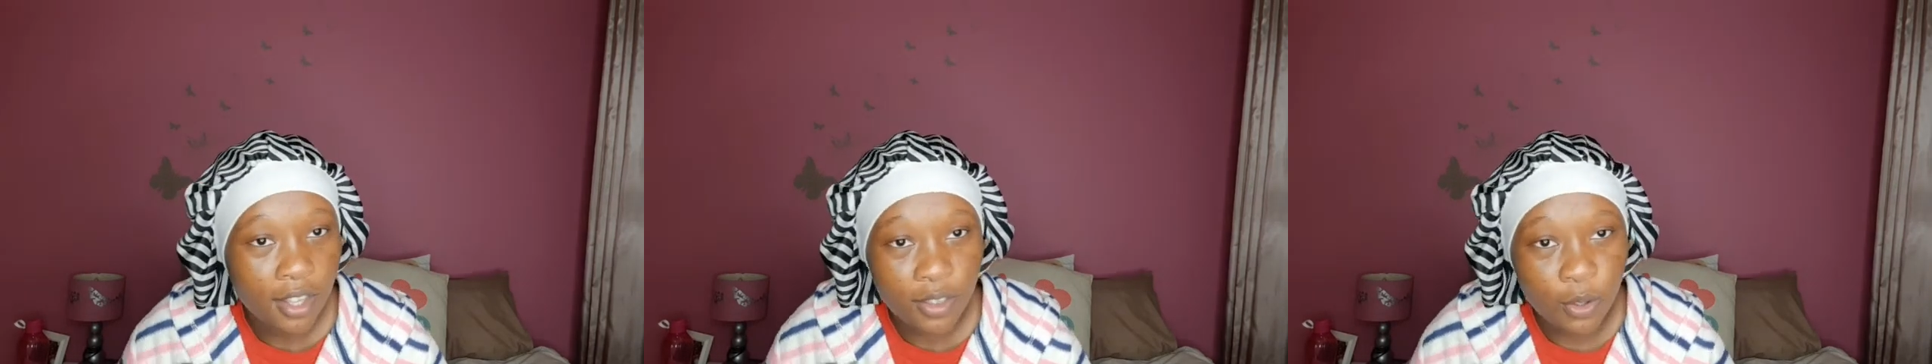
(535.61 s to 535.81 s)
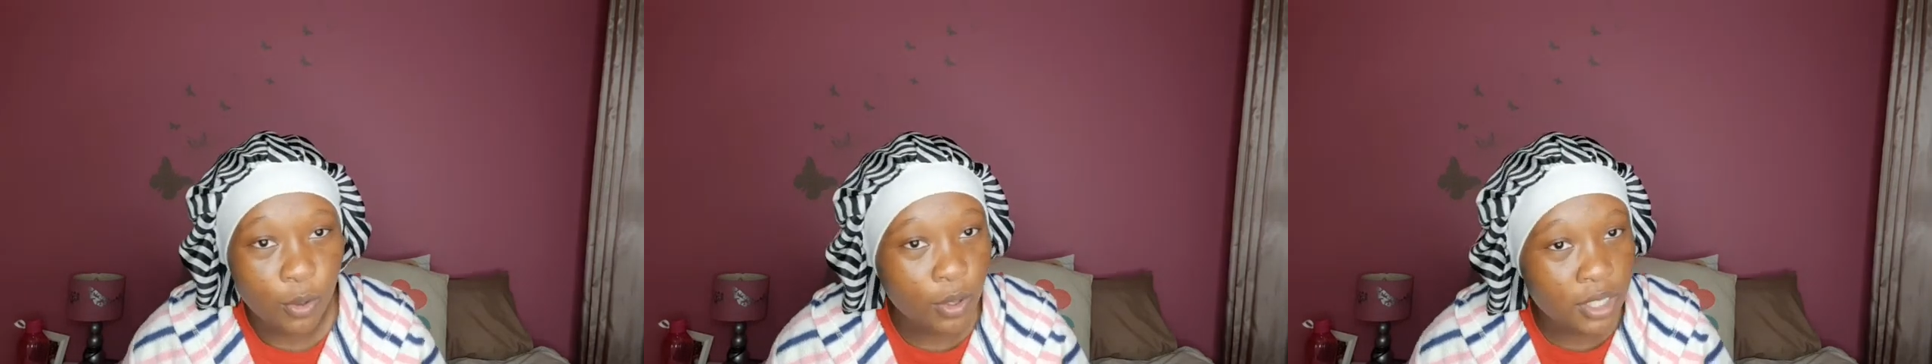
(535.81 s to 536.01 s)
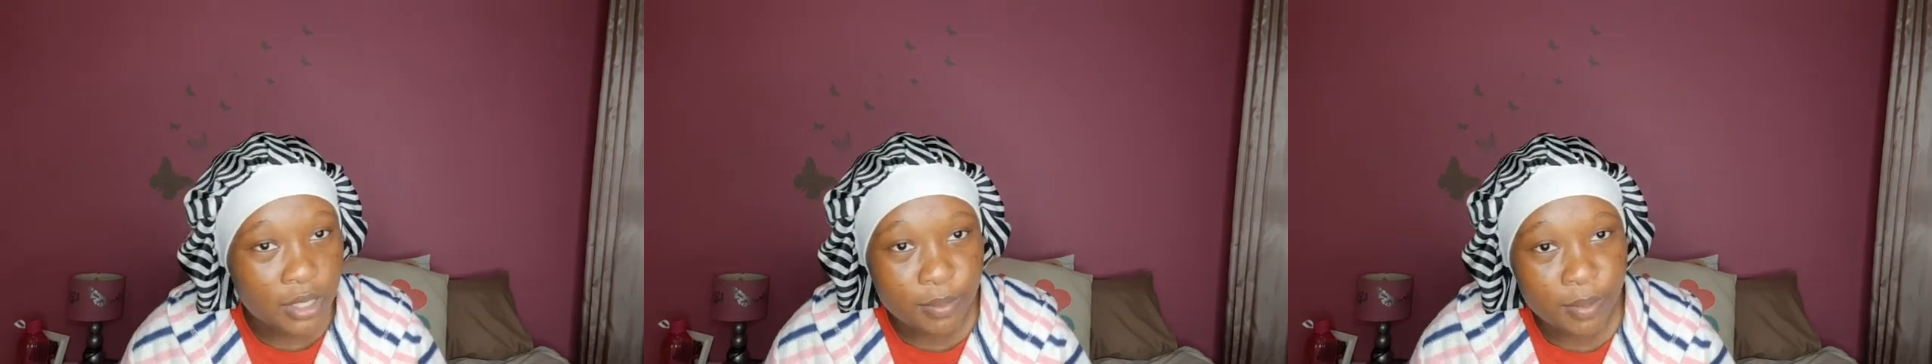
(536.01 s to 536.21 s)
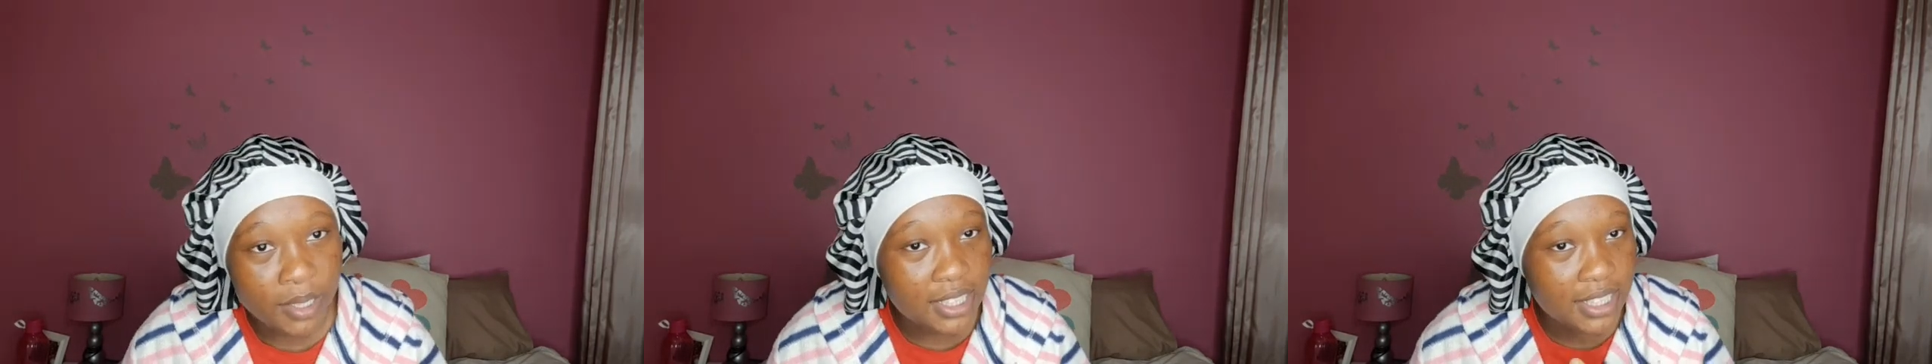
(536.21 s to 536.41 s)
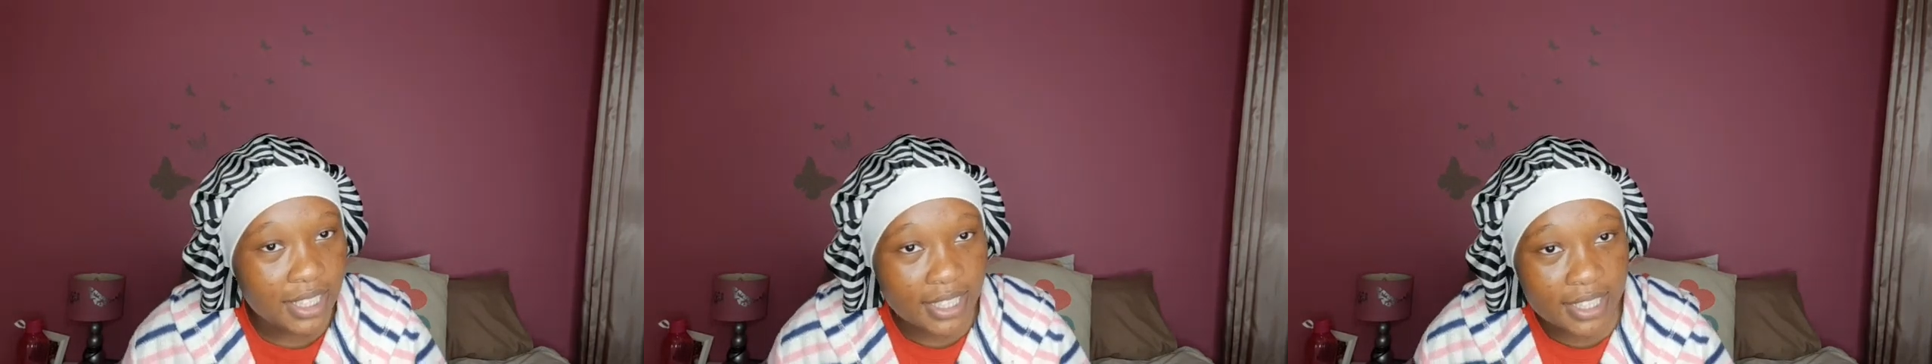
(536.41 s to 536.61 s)
the Holy
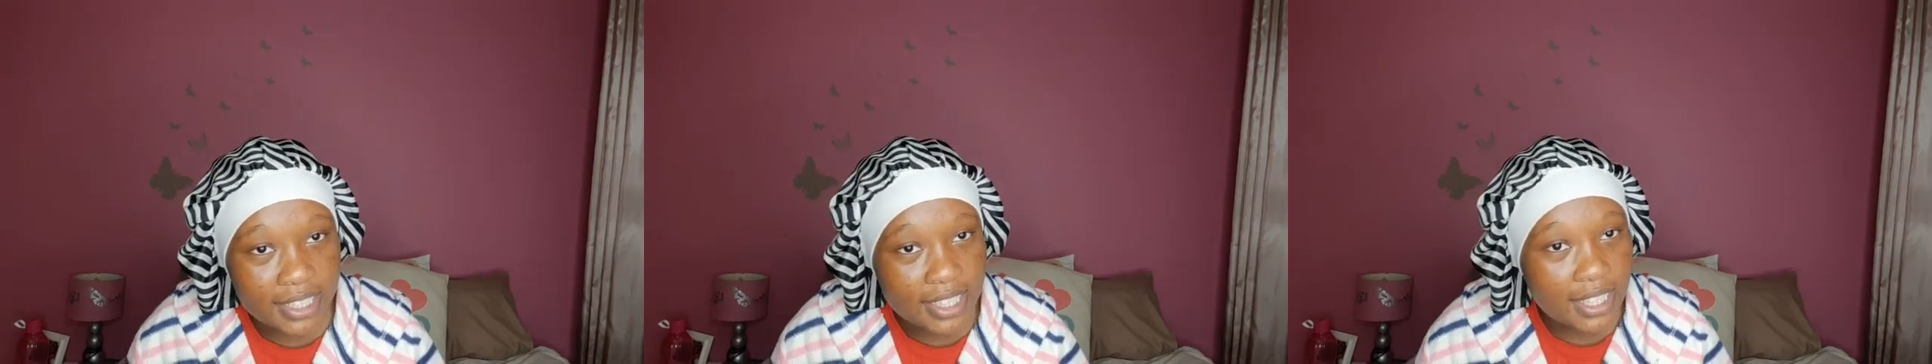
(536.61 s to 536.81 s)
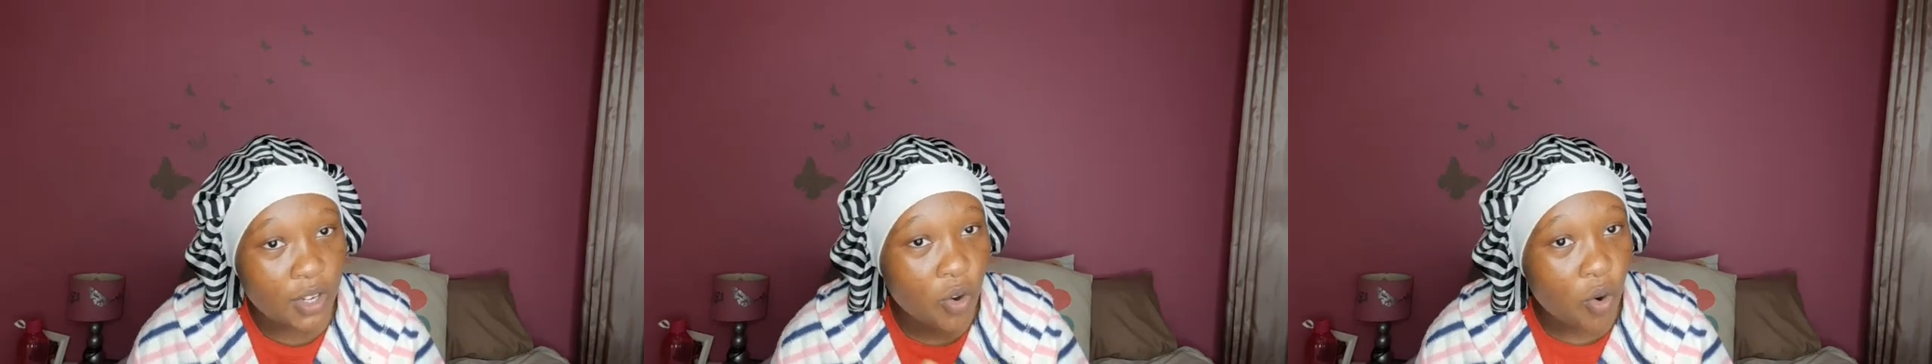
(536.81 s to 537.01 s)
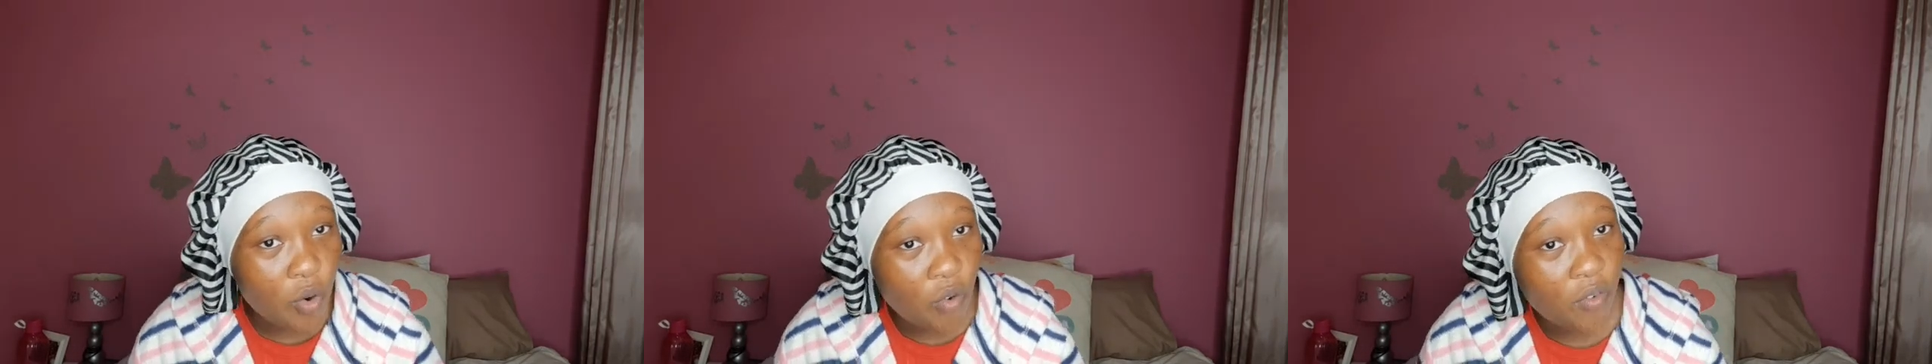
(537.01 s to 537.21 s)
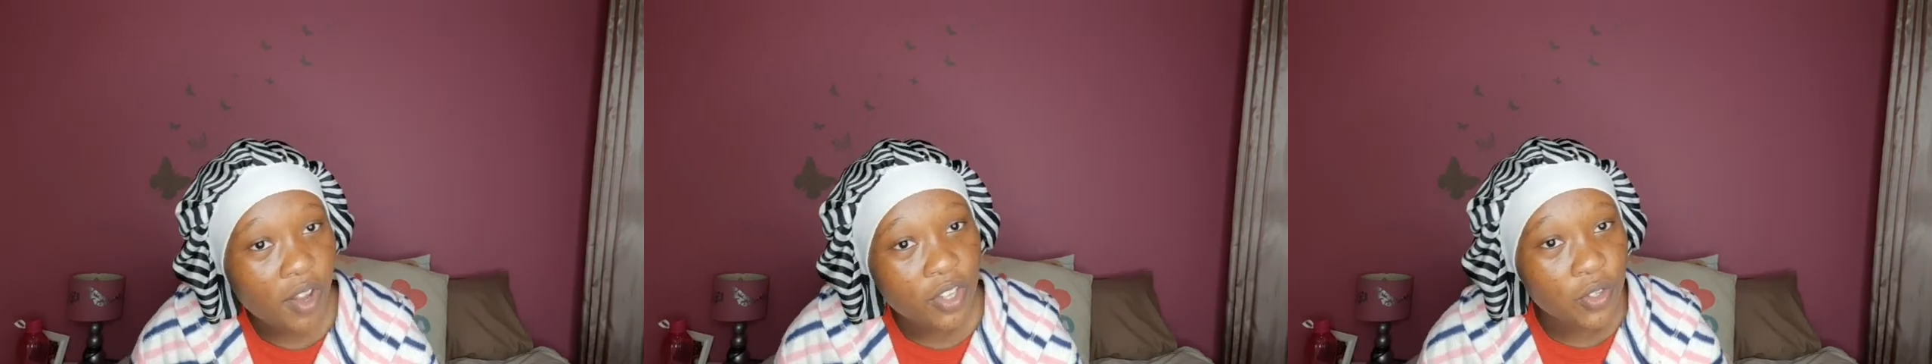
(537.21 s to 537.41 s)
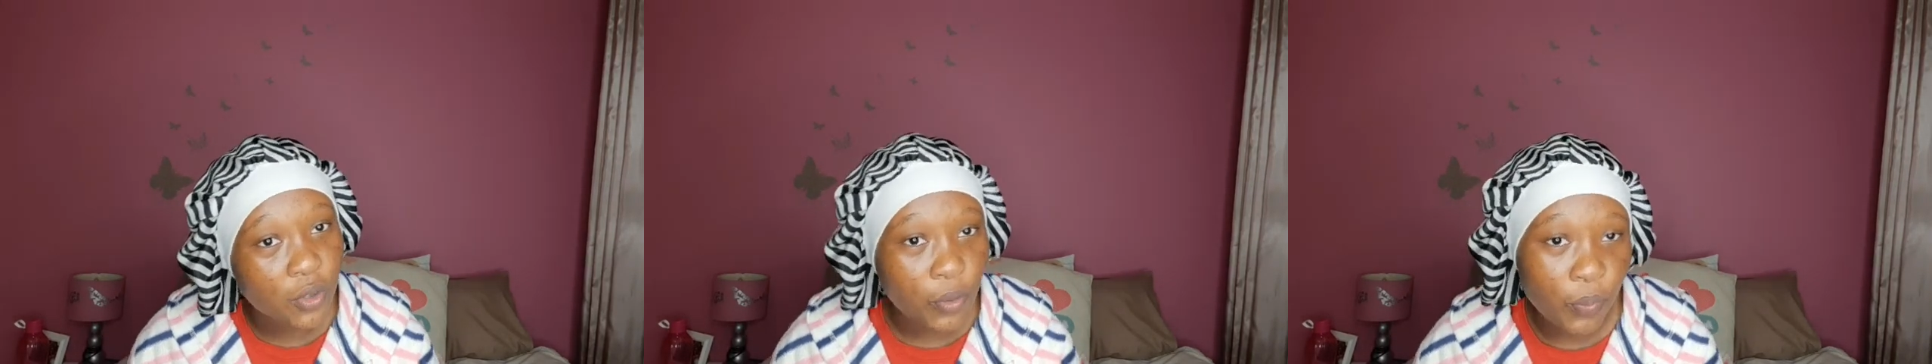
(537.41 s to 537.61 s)
Spirit can take over,
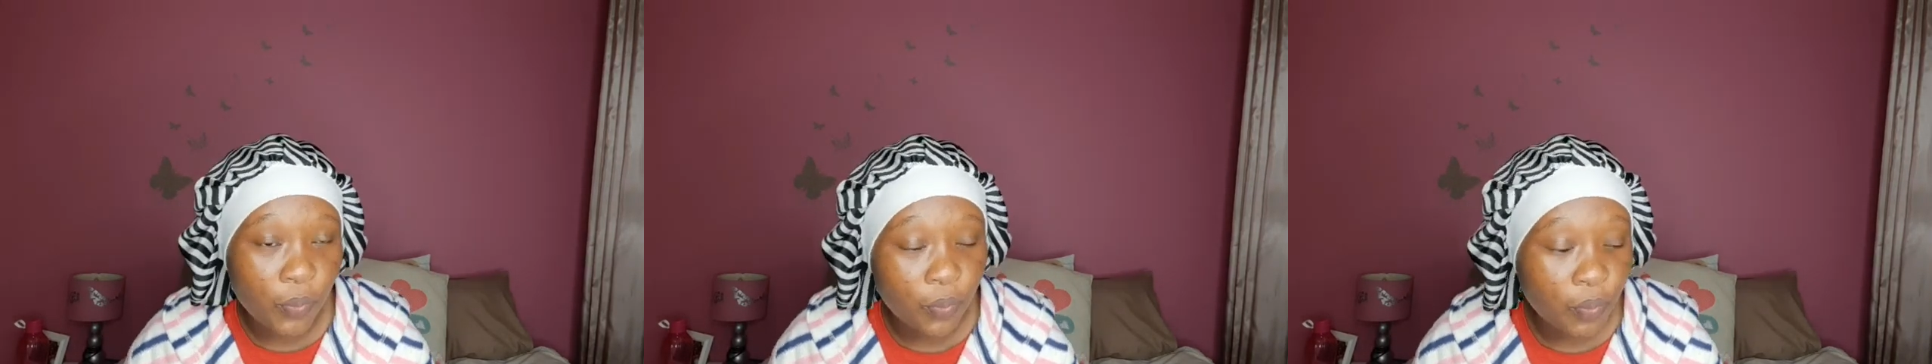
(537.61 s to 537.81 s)
you know.